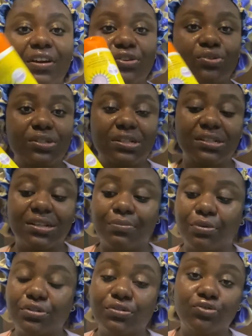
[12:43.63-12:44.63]
use this. I'm
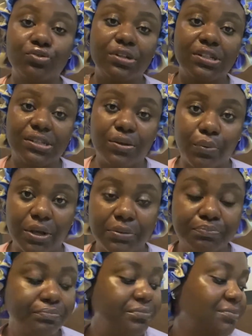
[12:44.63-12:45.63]
going to throw this away.